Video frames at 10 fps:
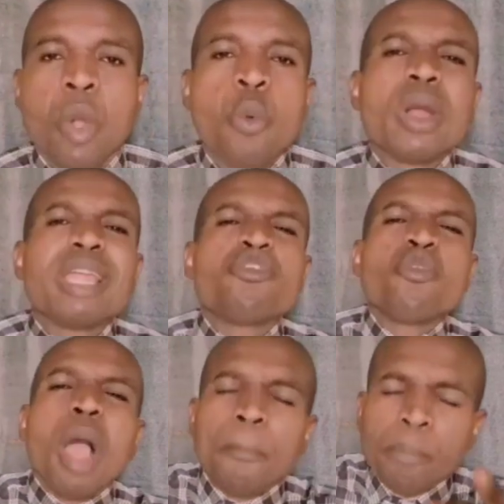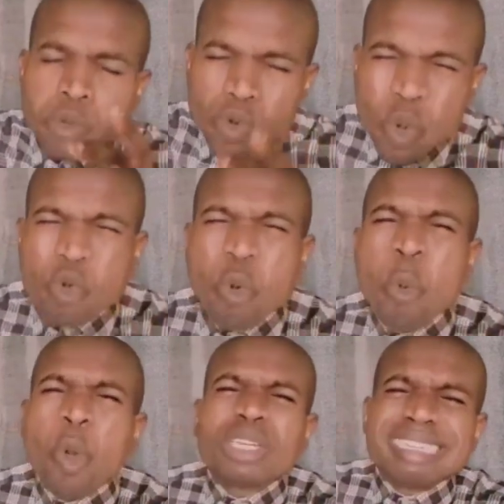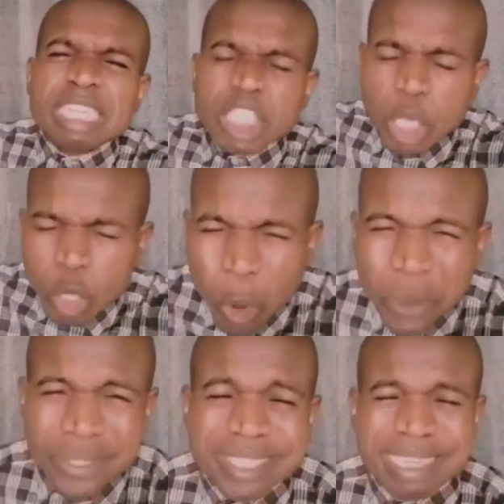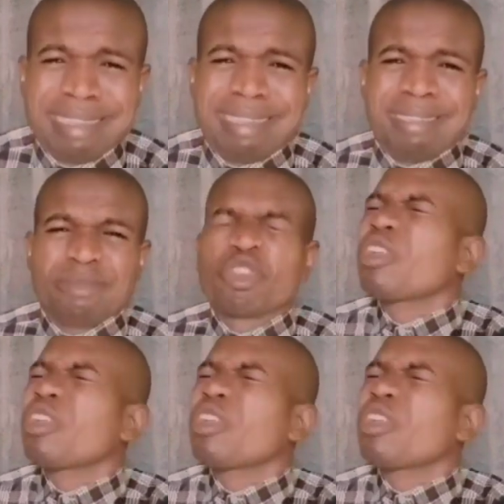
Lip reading: When you are broke, what is the Lord saying?